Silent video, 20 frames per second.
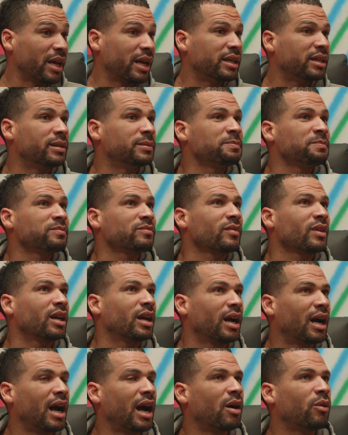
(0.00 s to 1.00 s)

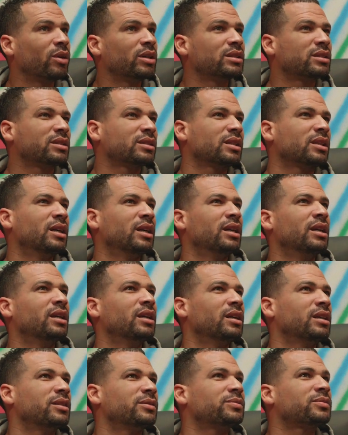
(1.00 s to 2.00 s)
I was
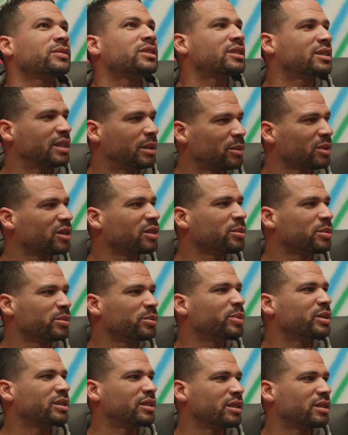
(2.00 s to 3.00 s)

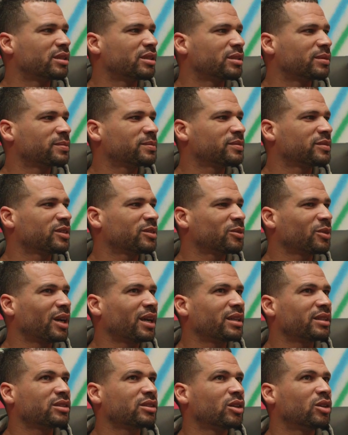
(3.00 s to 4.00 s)
similar position,
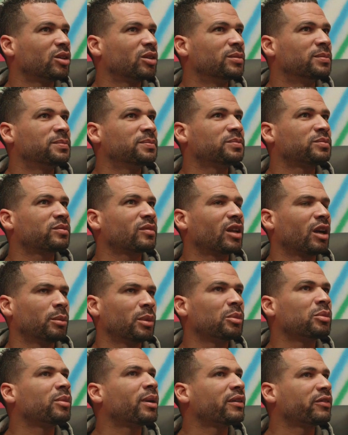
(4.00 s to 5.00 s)
right? So I
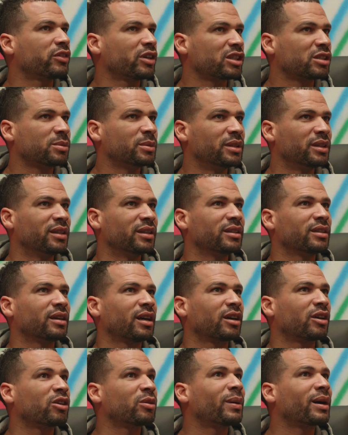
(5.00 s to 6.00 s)
remember my freshman
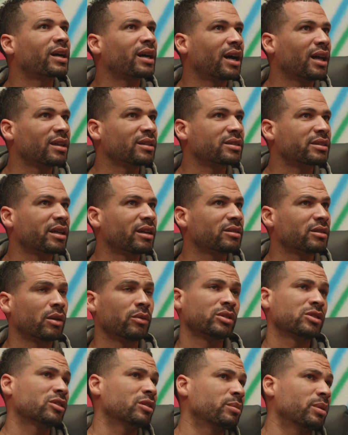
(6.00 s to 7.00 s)
year, I go to my college council.
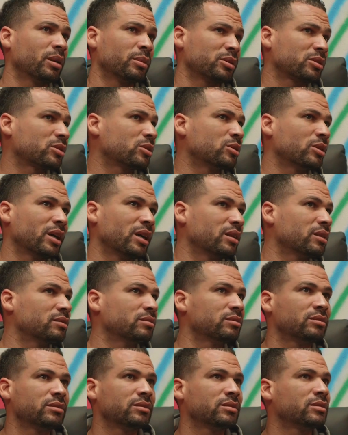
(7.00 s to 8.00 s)
I went to a public school, had
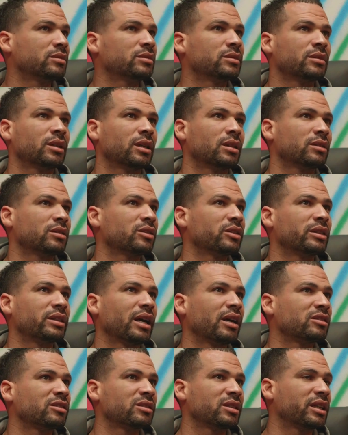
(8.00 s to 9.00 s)

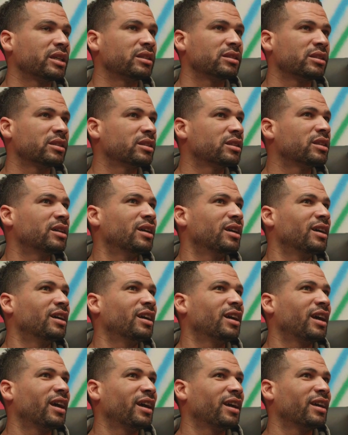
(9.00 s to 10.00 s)
3,000 kids in it.
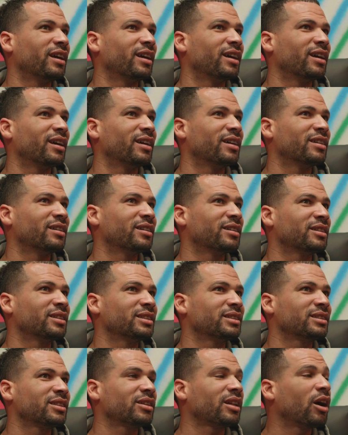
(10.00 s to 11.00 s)
And
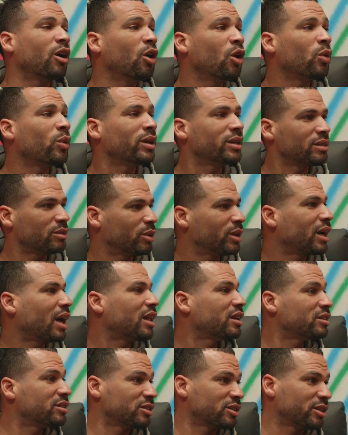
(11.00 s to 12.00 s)
they're like, oh, what
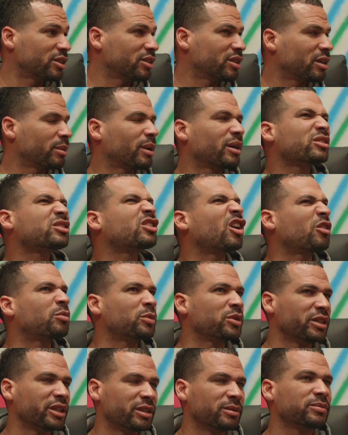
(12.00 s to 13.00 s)
colleges are you thinking about the
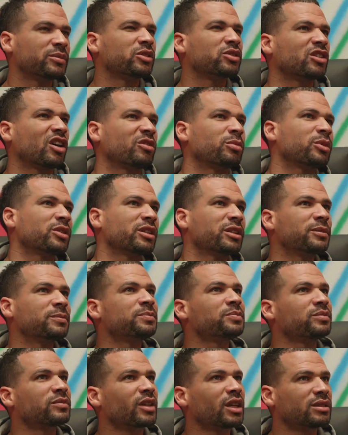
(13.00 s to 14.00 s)
sophomore year? I was
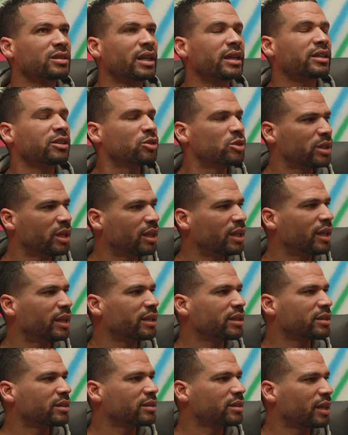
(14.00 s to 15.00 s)
like,
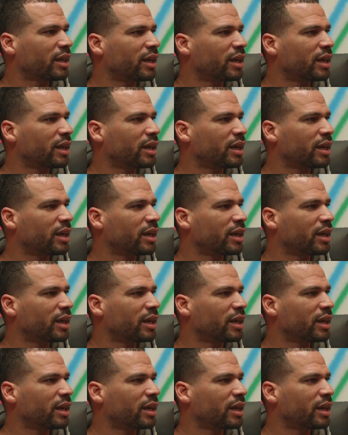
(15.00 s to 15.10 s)
UCLA.